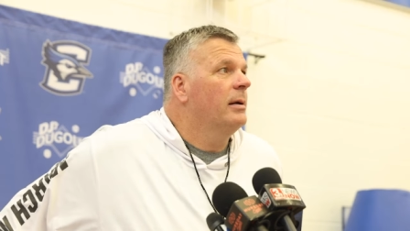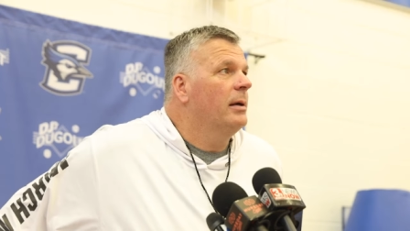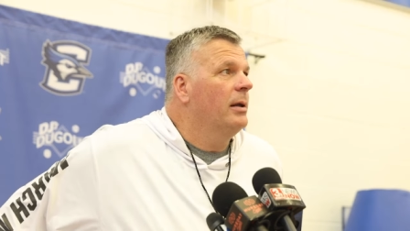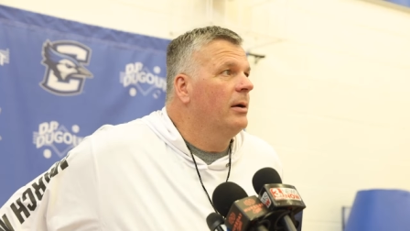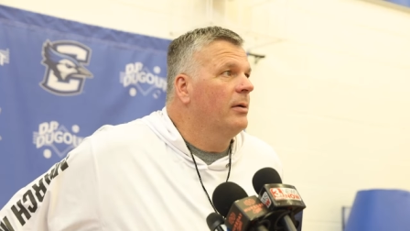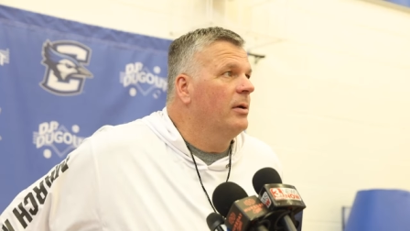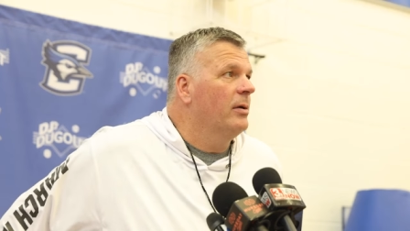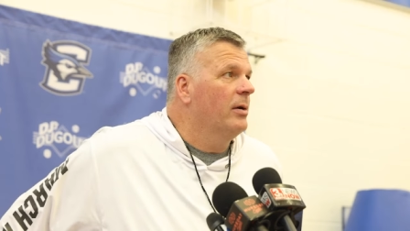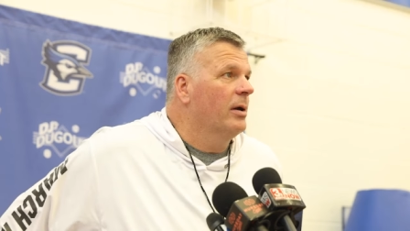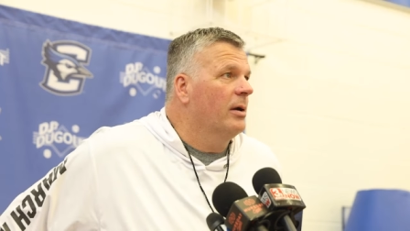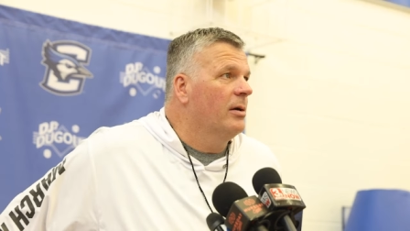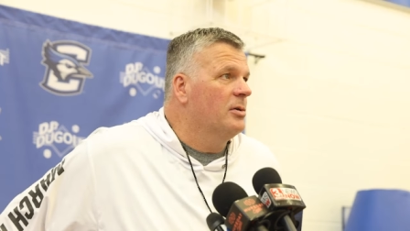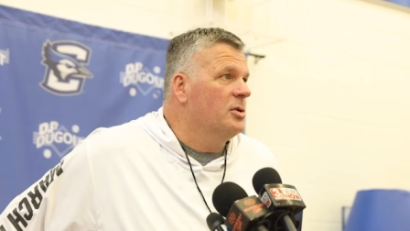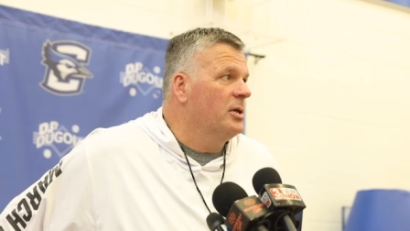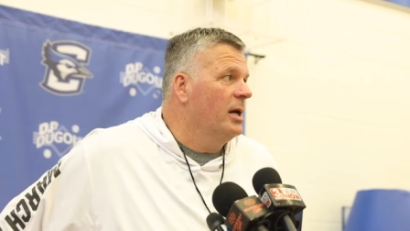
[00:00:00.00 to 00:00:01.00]
you're
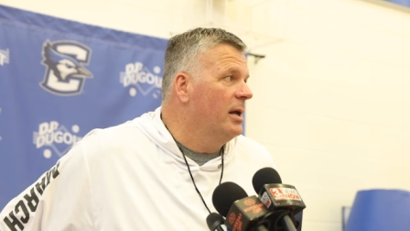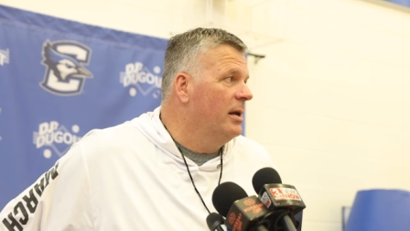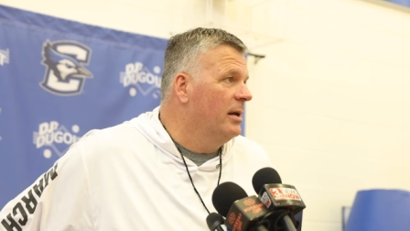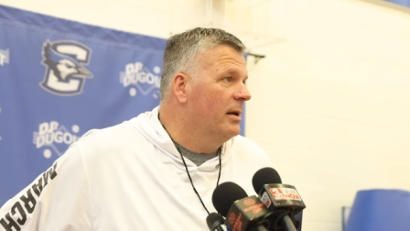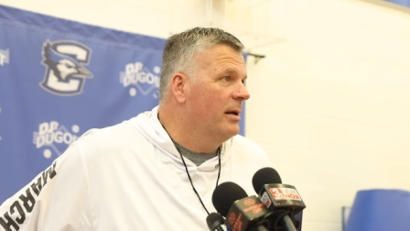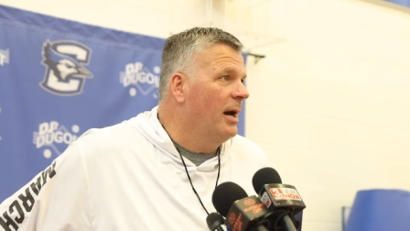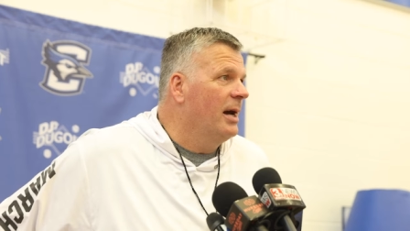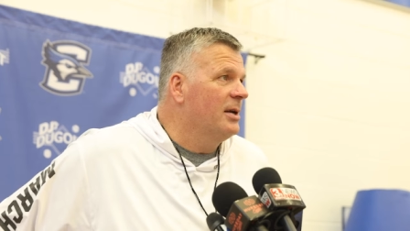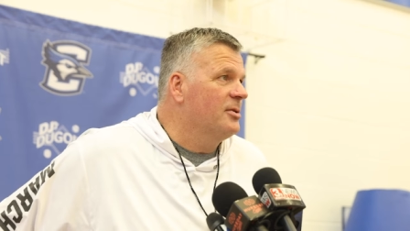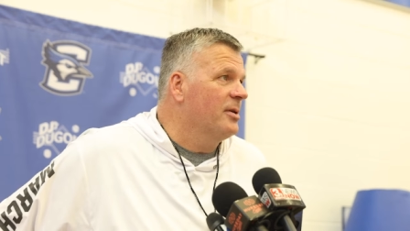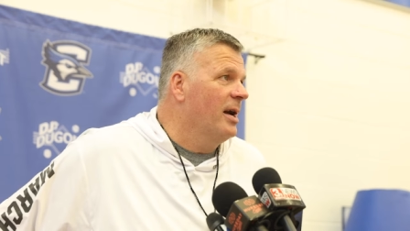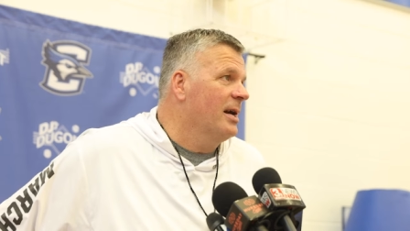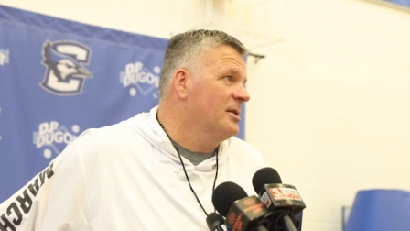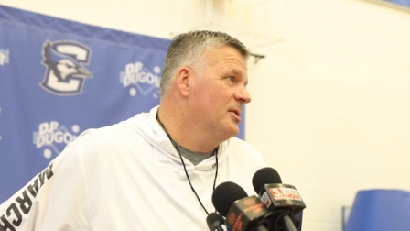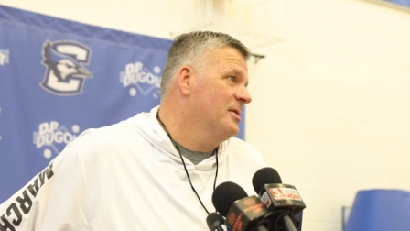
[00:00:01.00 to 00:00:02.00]
negotiating
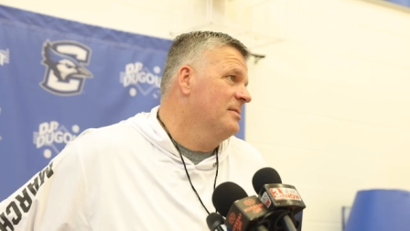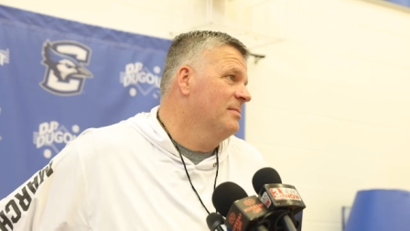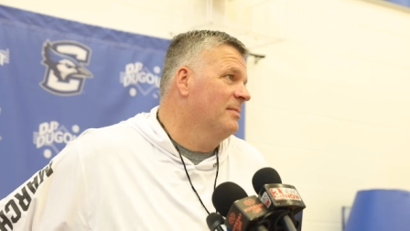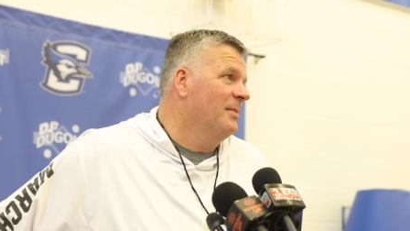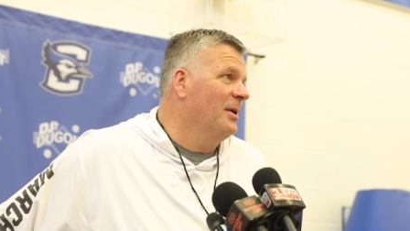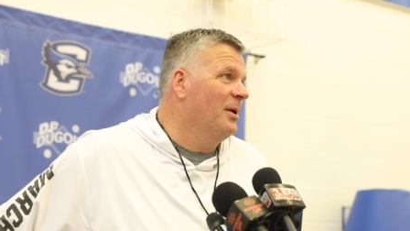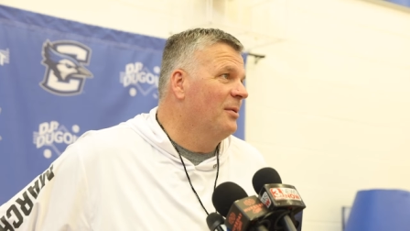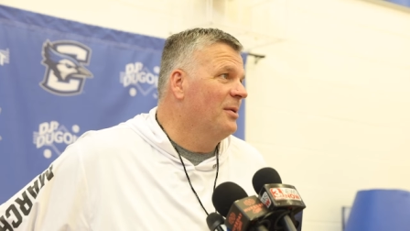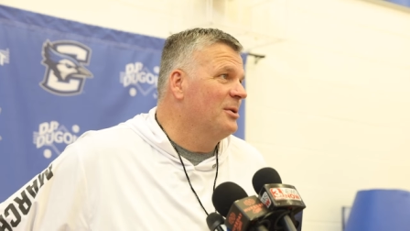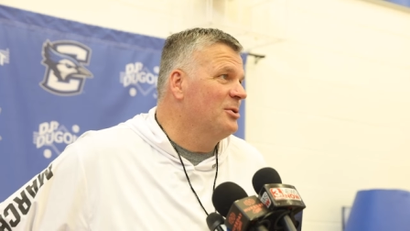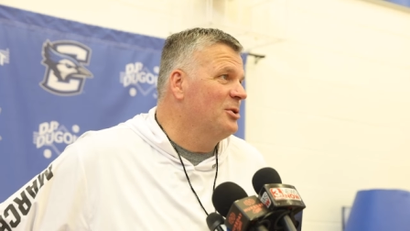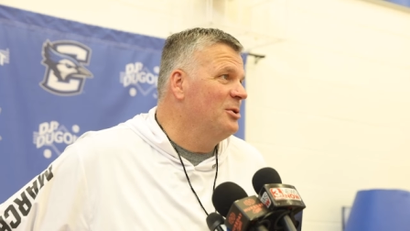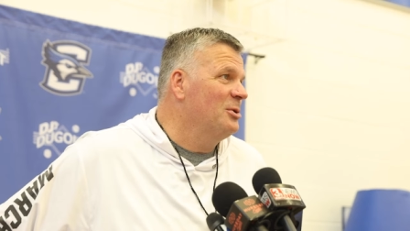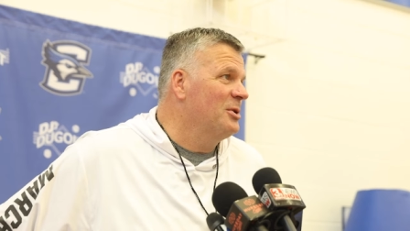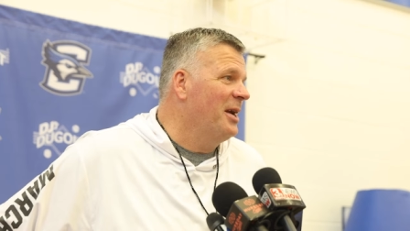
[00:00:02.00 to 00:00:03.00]
contracts,
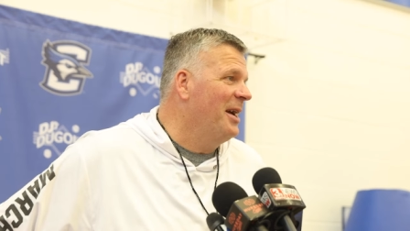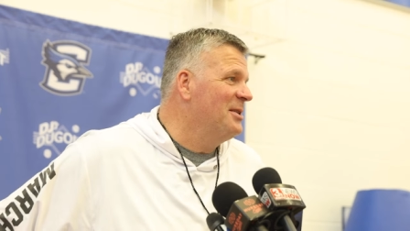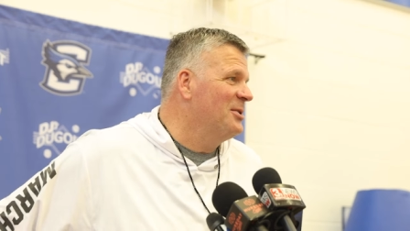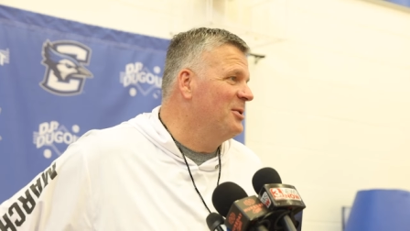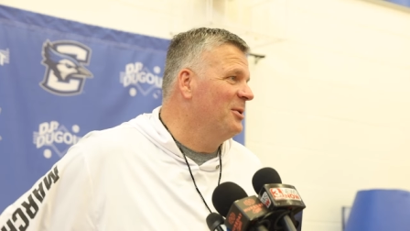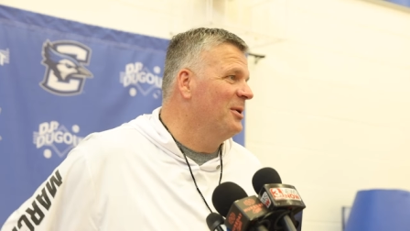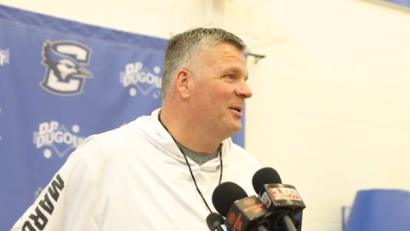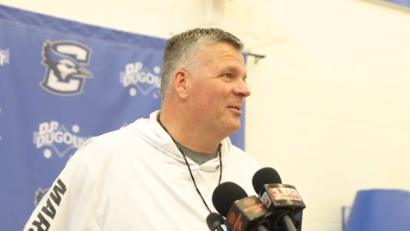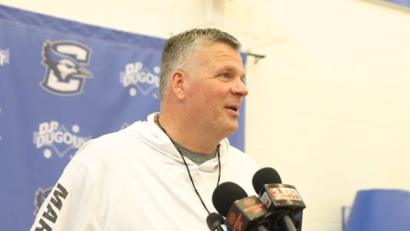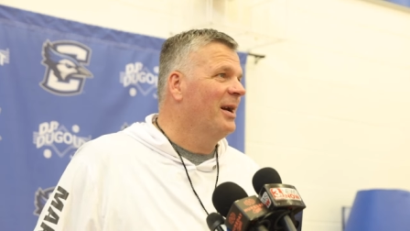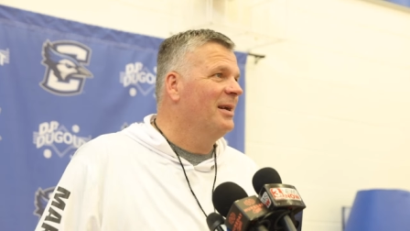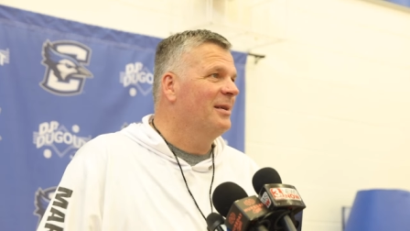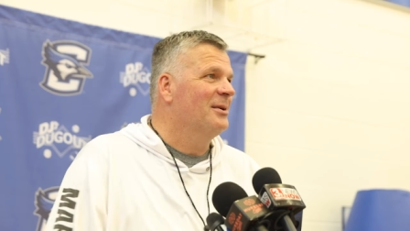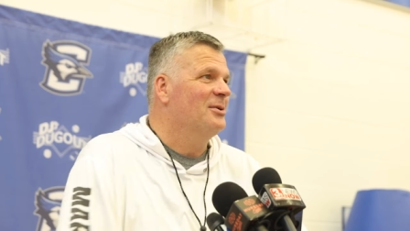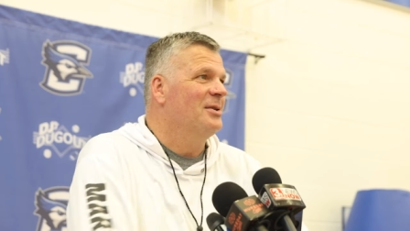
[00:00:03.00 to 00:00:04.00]
there's two sides to it,
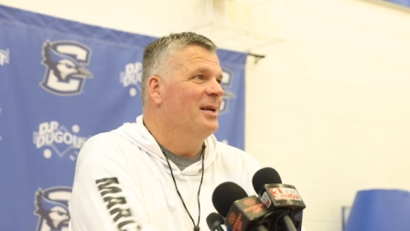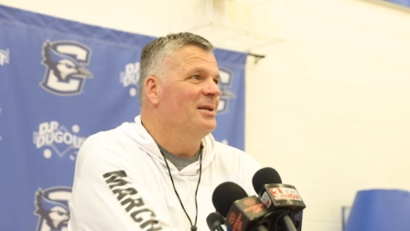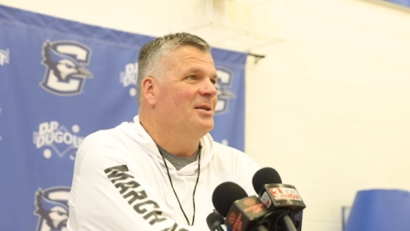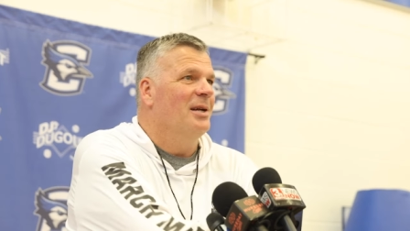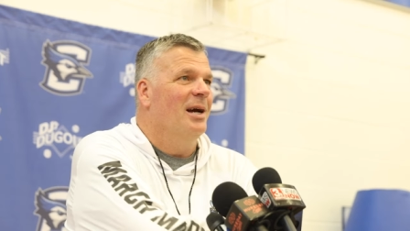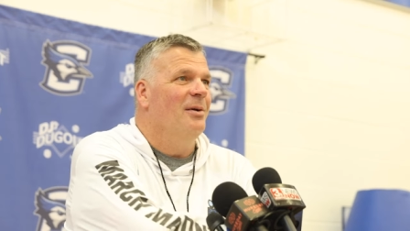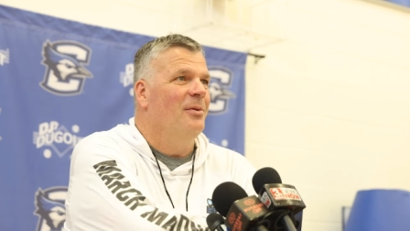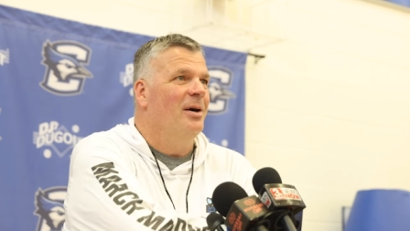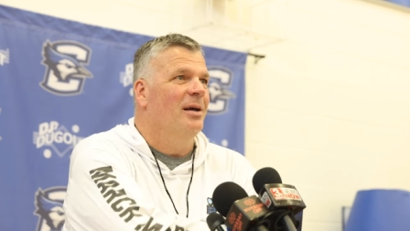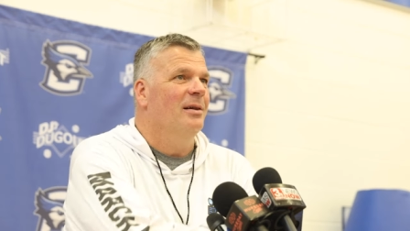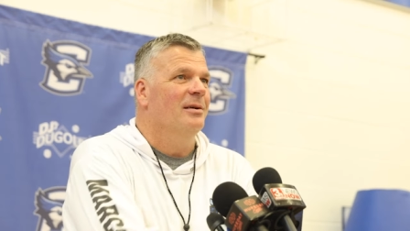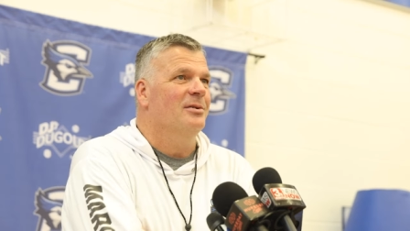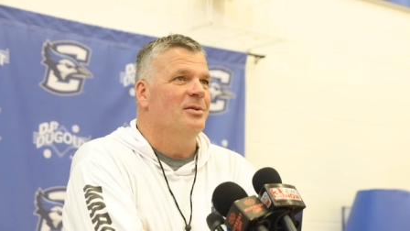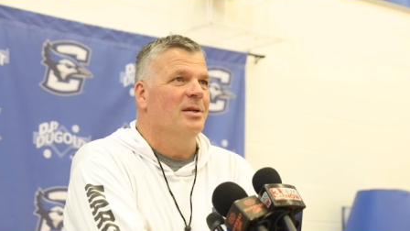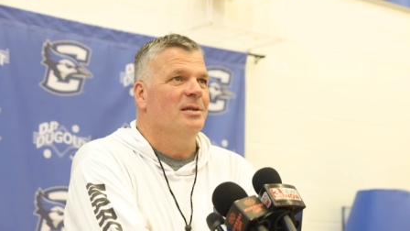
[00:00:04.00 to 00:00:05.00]
right? There's things that I
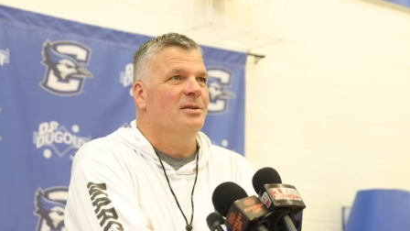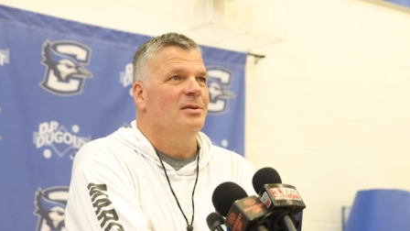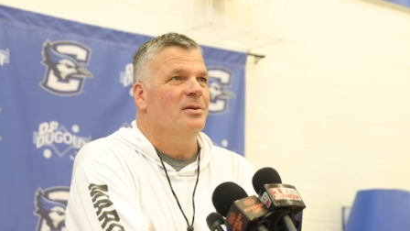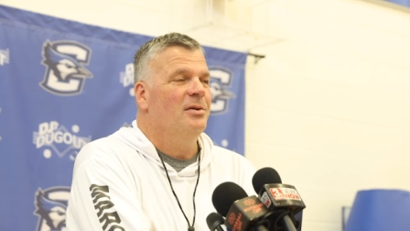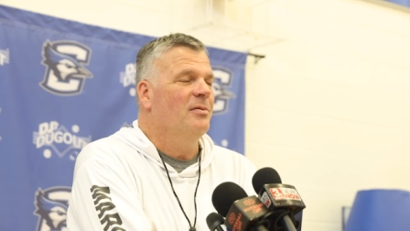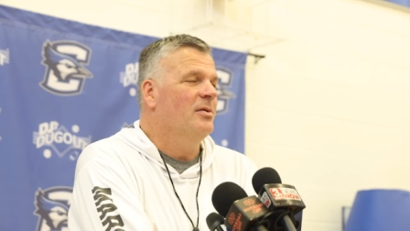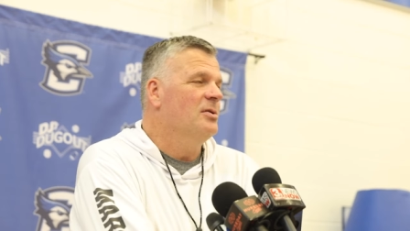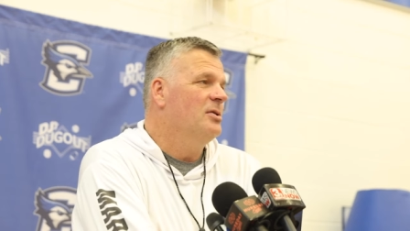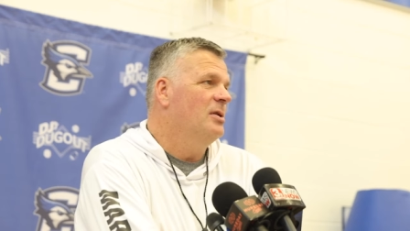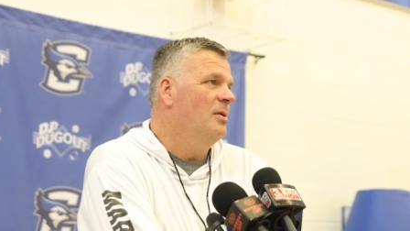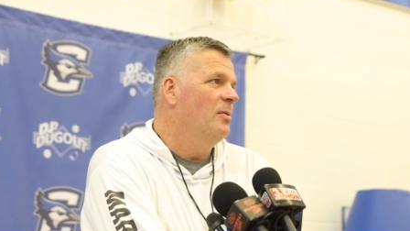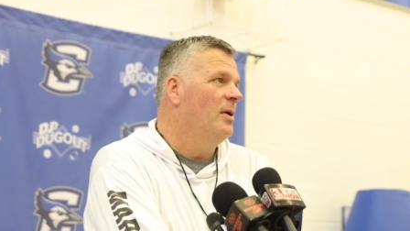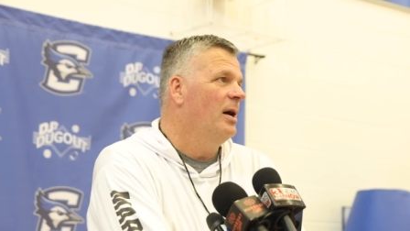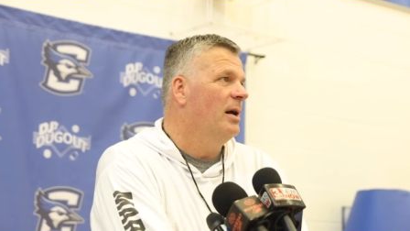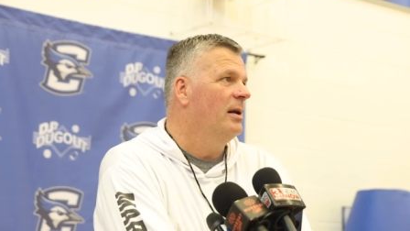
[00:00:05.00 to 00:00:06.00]
want, there's things that the
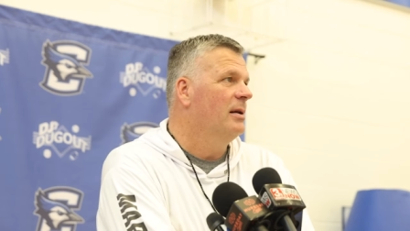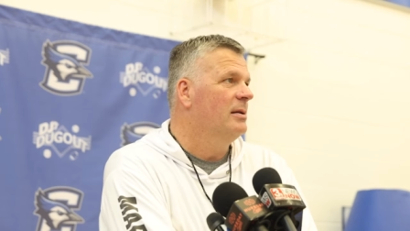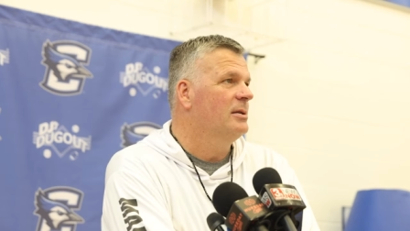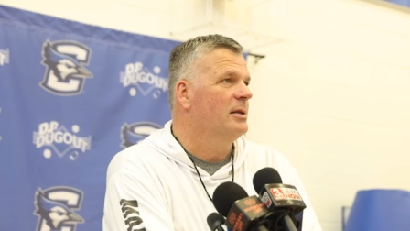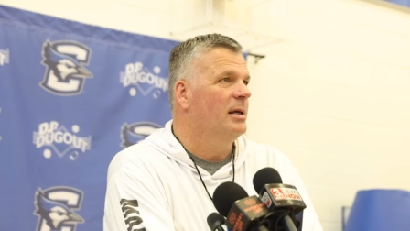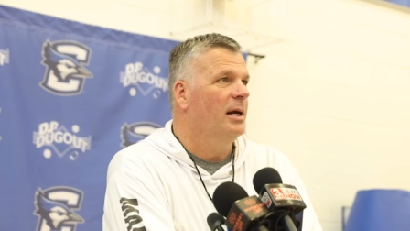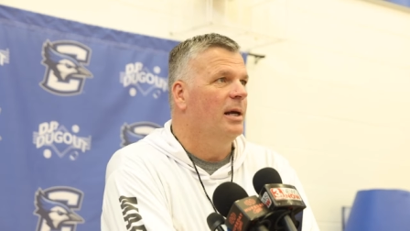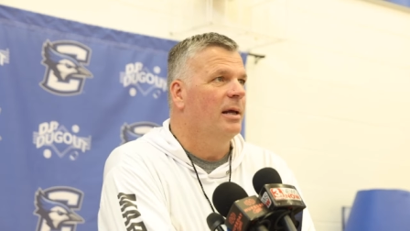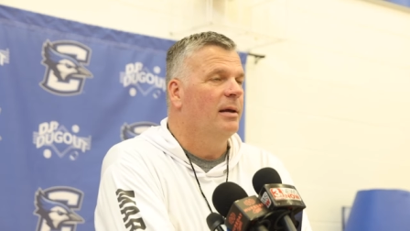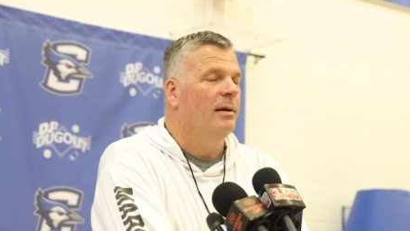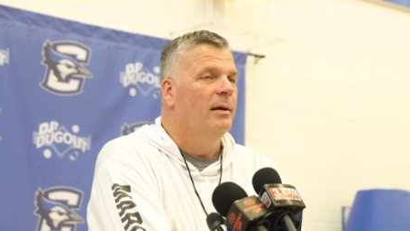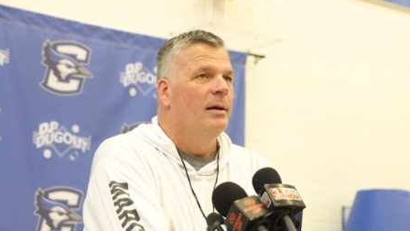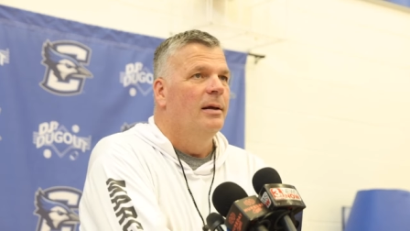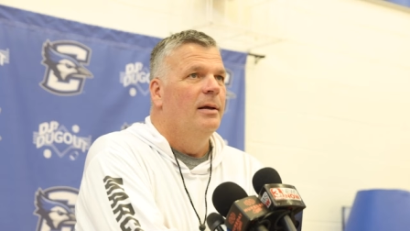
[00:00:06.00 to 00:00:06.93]
university wants, and